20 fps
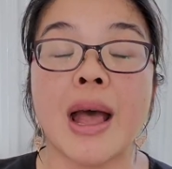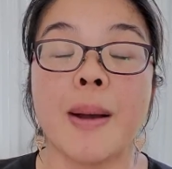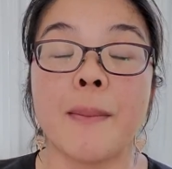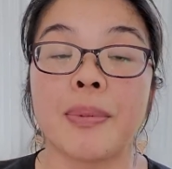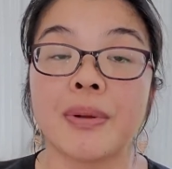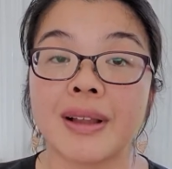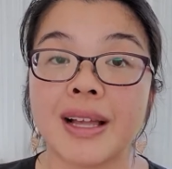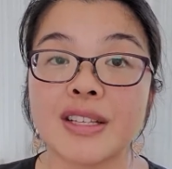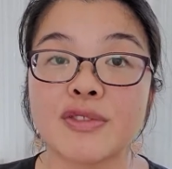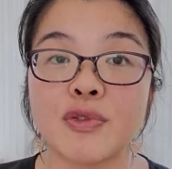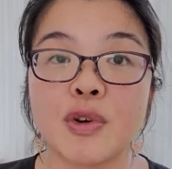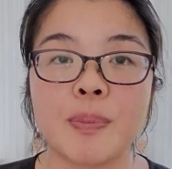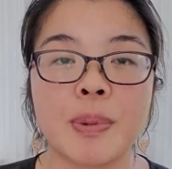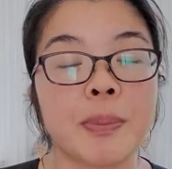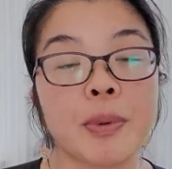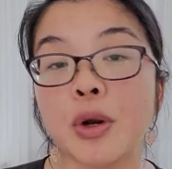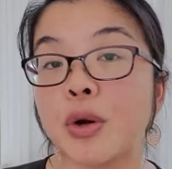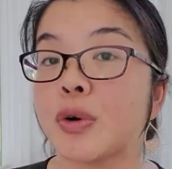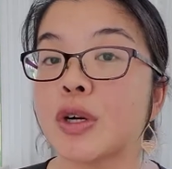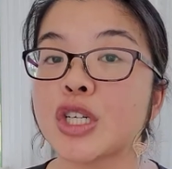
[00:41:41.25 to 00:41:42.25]
Plus for
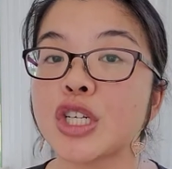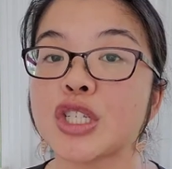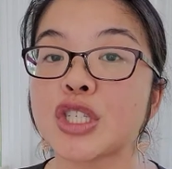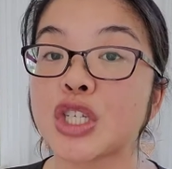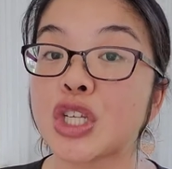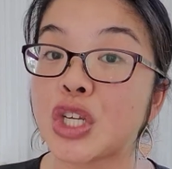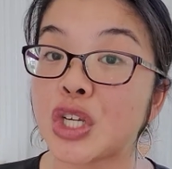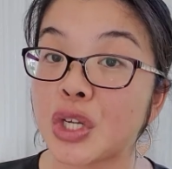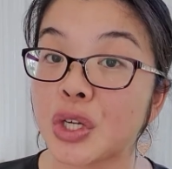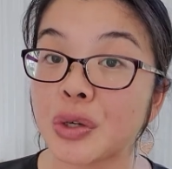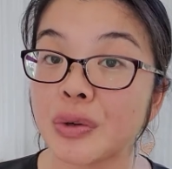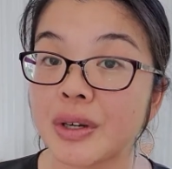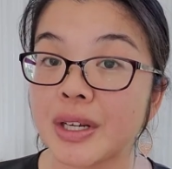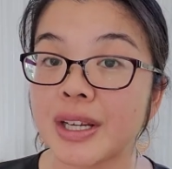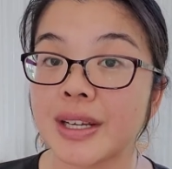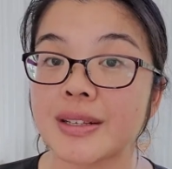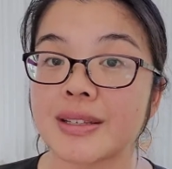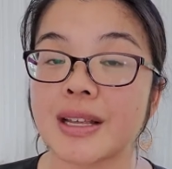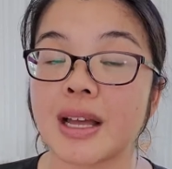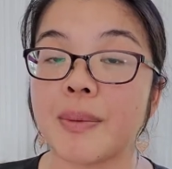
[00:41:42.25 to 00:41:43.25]
people who are just
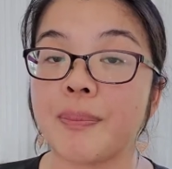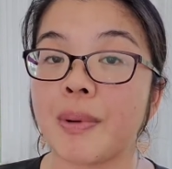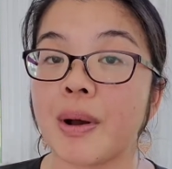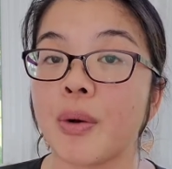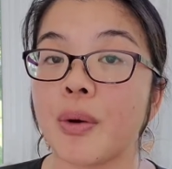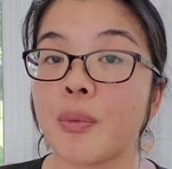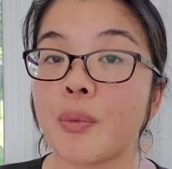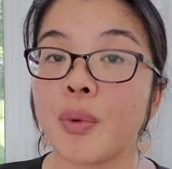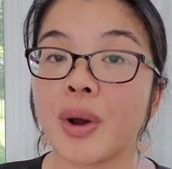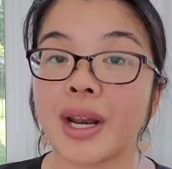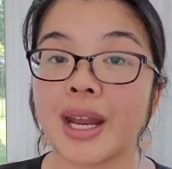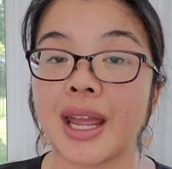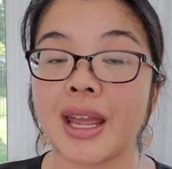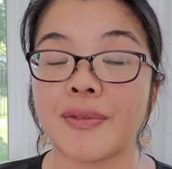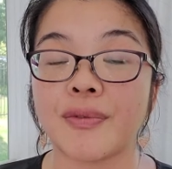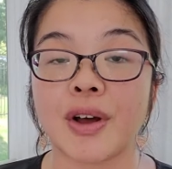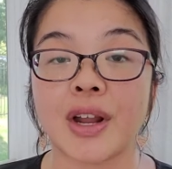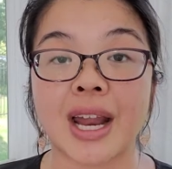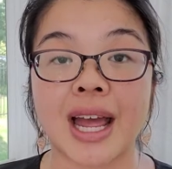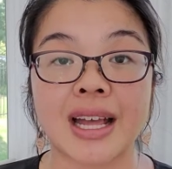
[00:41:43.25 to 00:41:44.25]
curious about what
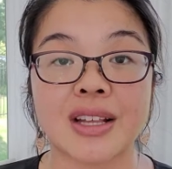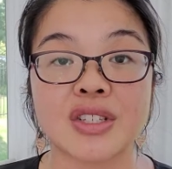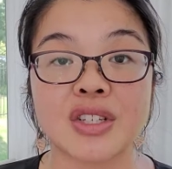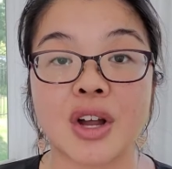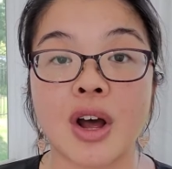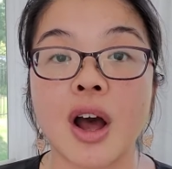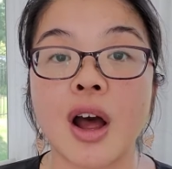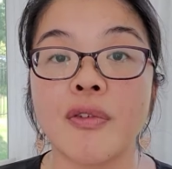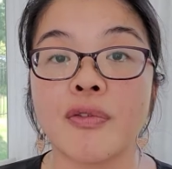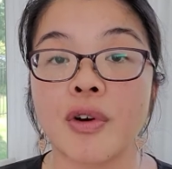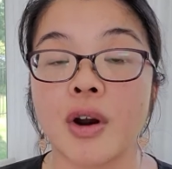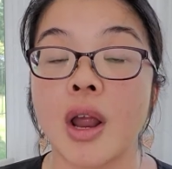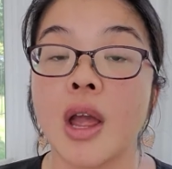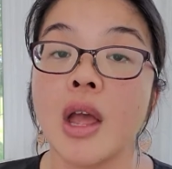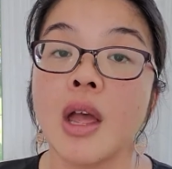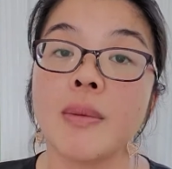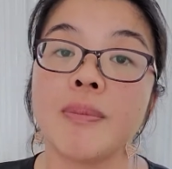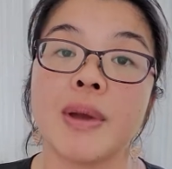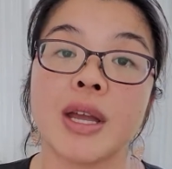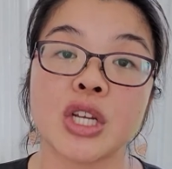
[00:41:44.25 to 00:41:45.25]
Avon has to offer,
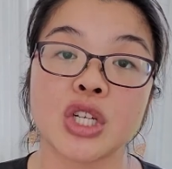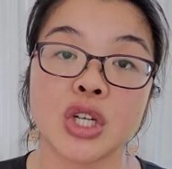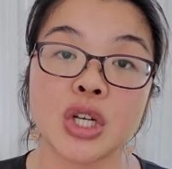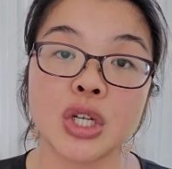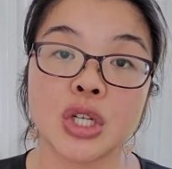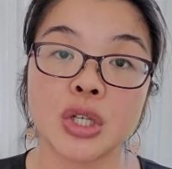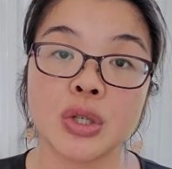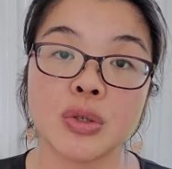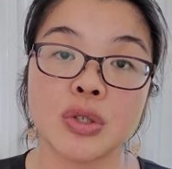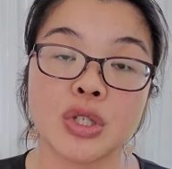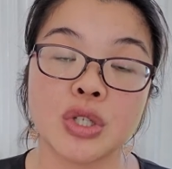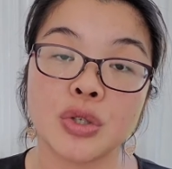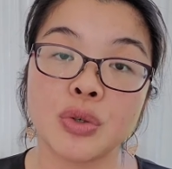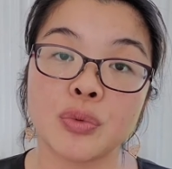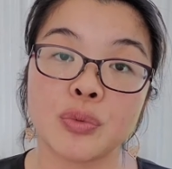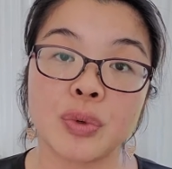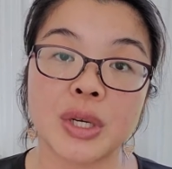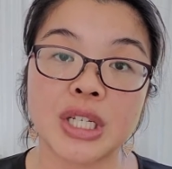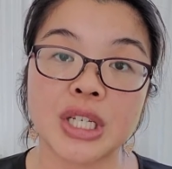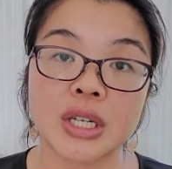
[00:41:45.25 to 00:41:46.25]
make sure you do
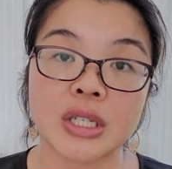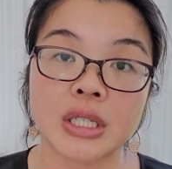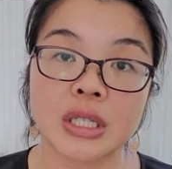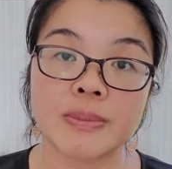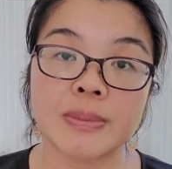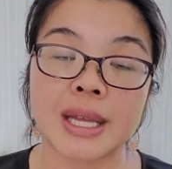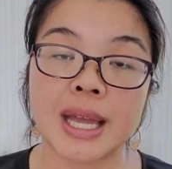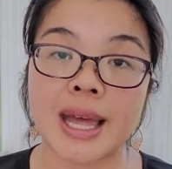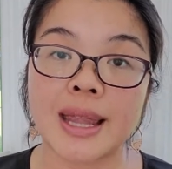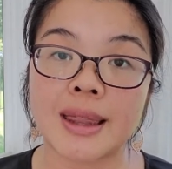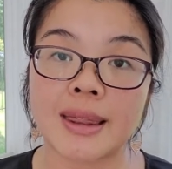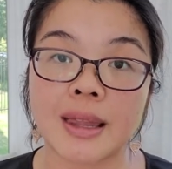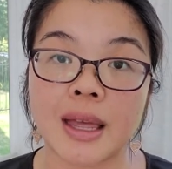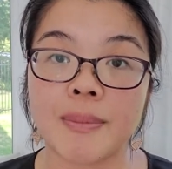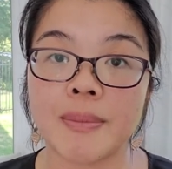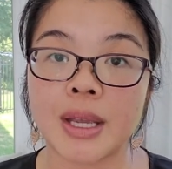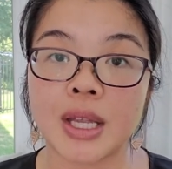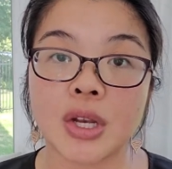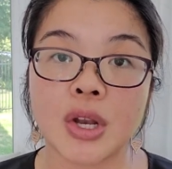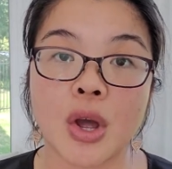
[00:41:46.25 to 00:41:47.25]
reach out to me and let
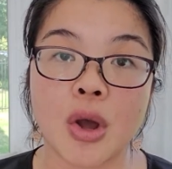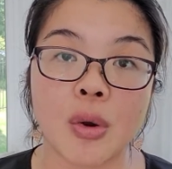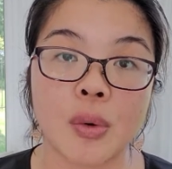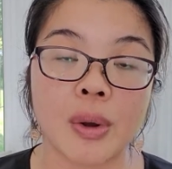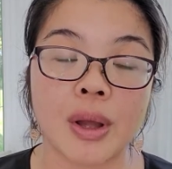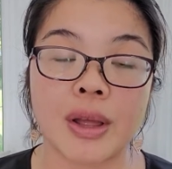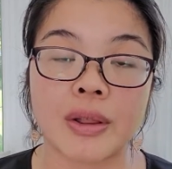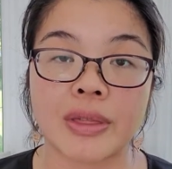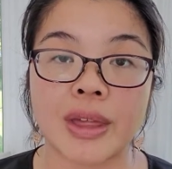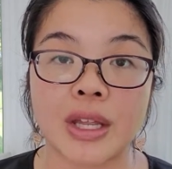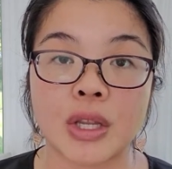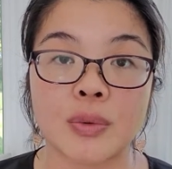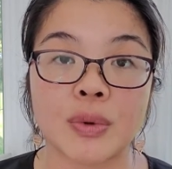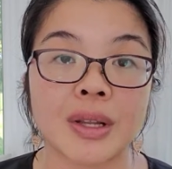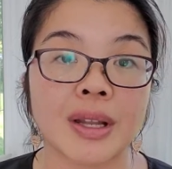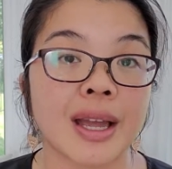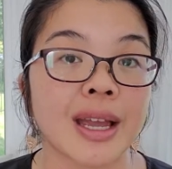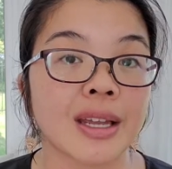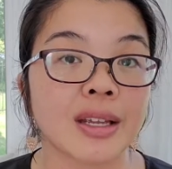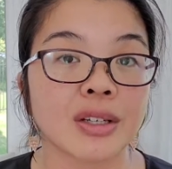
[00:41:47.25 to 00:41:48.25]
me know that you would
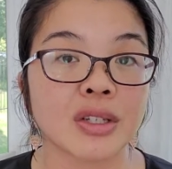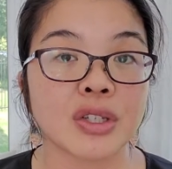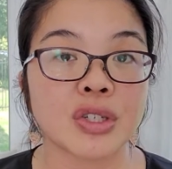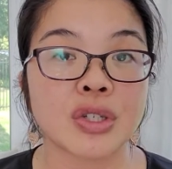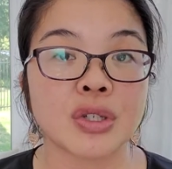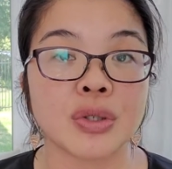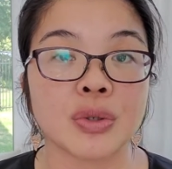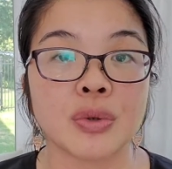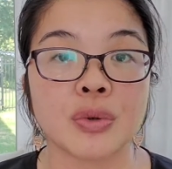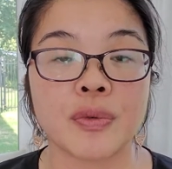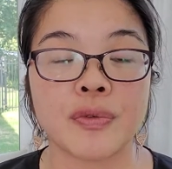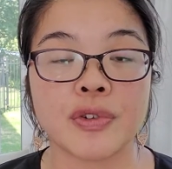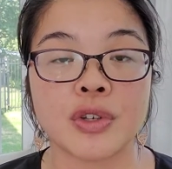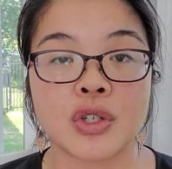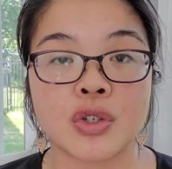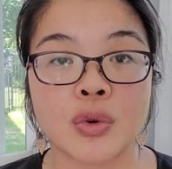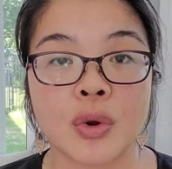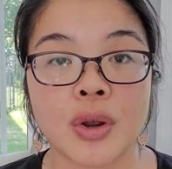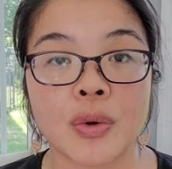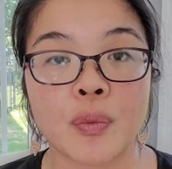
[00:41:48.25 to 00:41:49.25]
like to
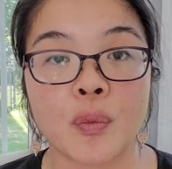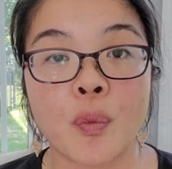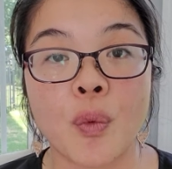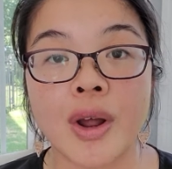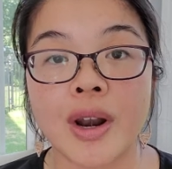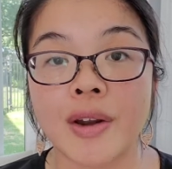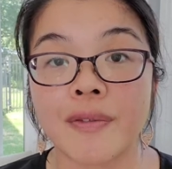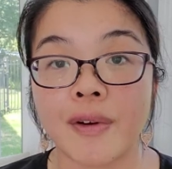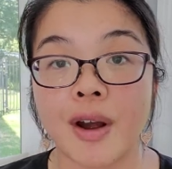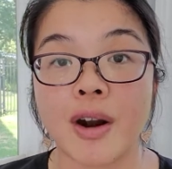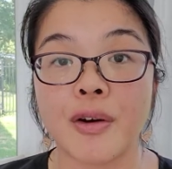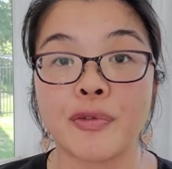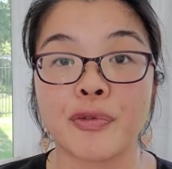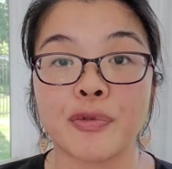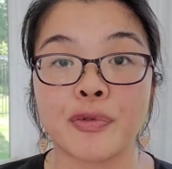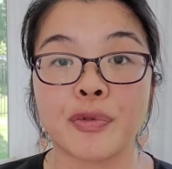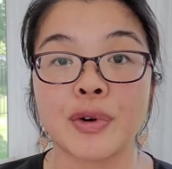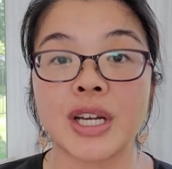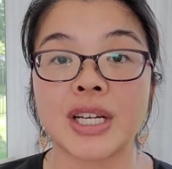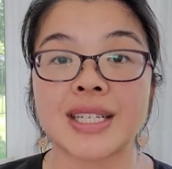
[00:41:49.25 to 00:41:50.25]
join one of our
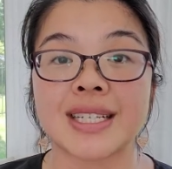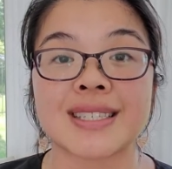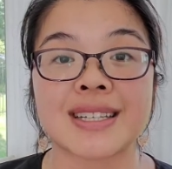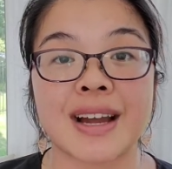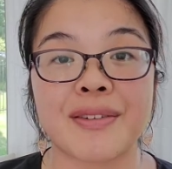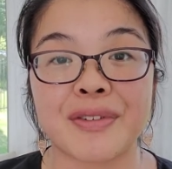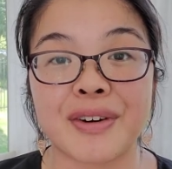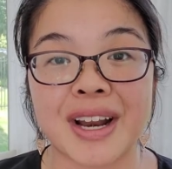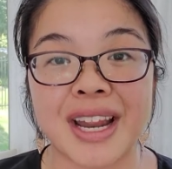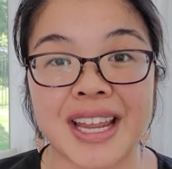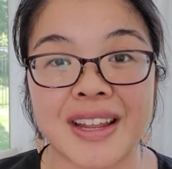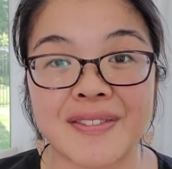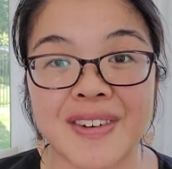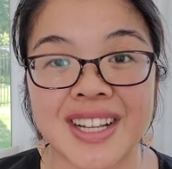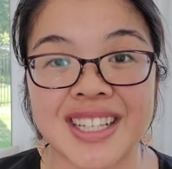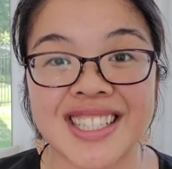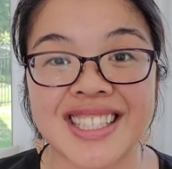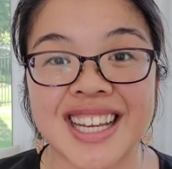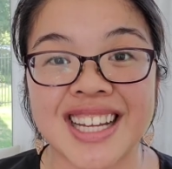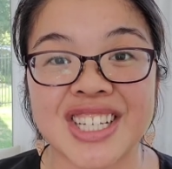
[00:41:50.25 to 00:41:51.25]
free Discover
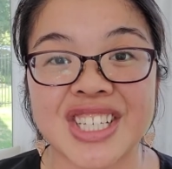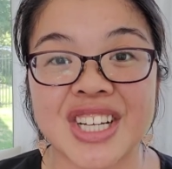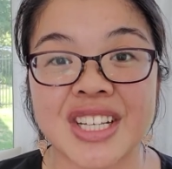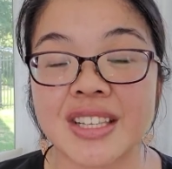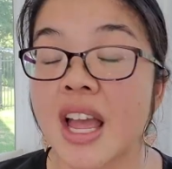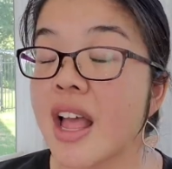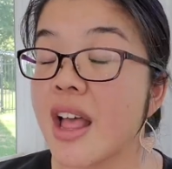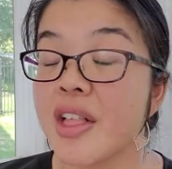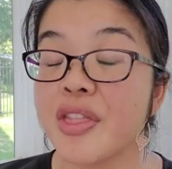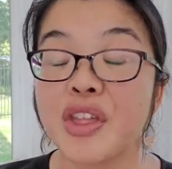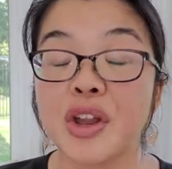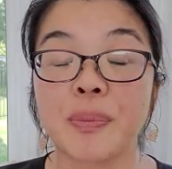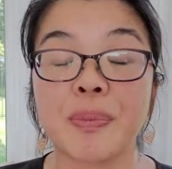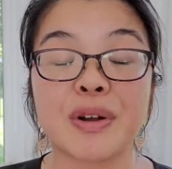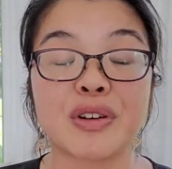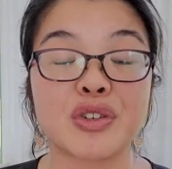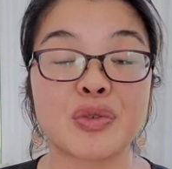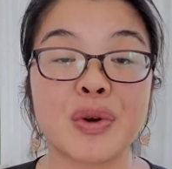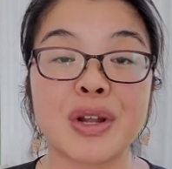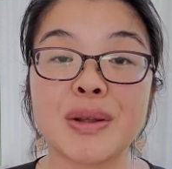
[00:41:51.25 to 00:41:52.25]
Avon sessions. They're
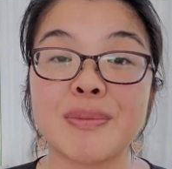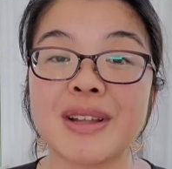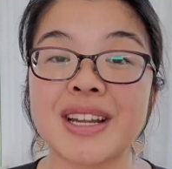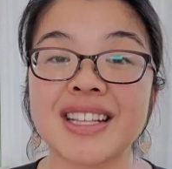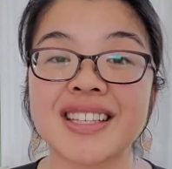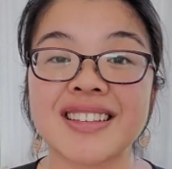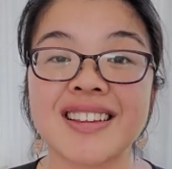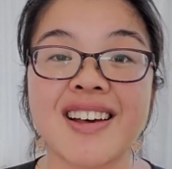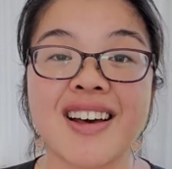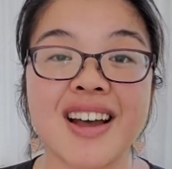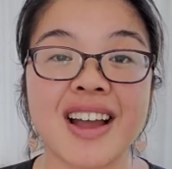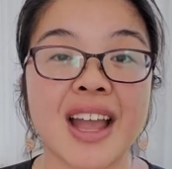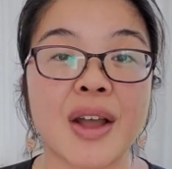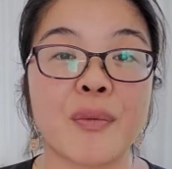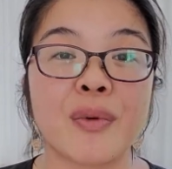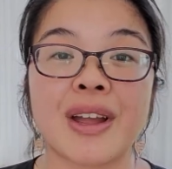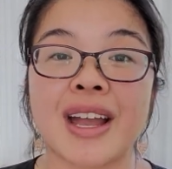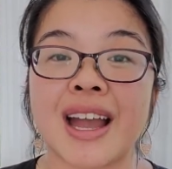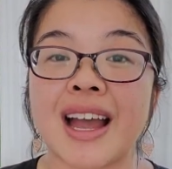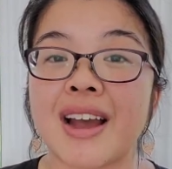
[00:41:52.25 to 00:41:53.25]
about twenty minutes long and
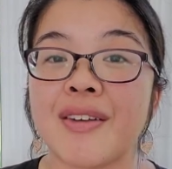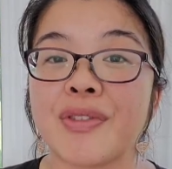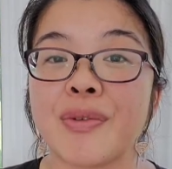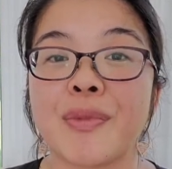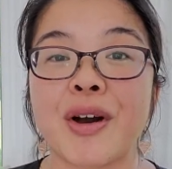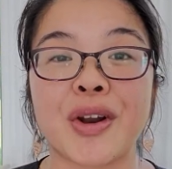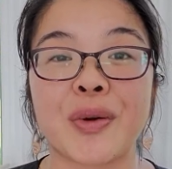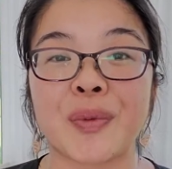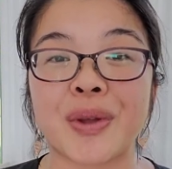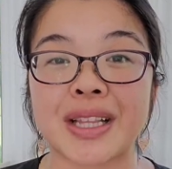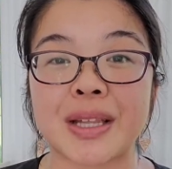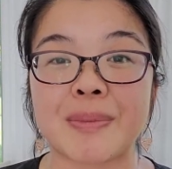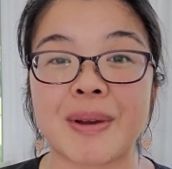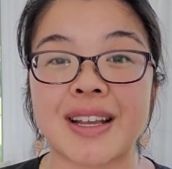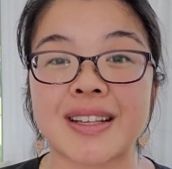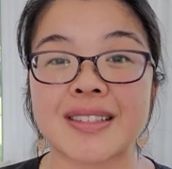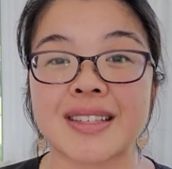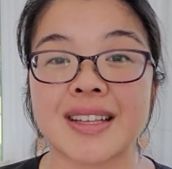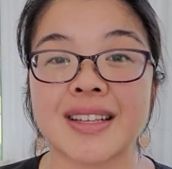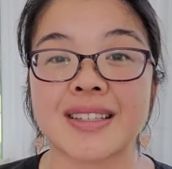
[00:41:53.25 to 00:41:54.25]
we have them on a weekly
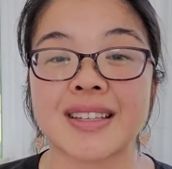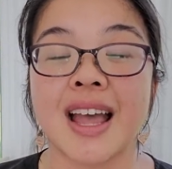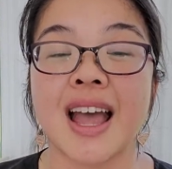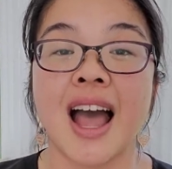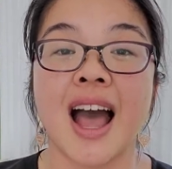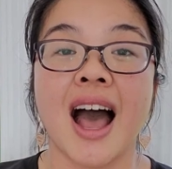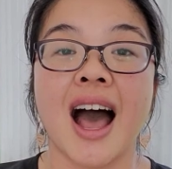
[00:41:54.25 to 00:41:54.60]
basis.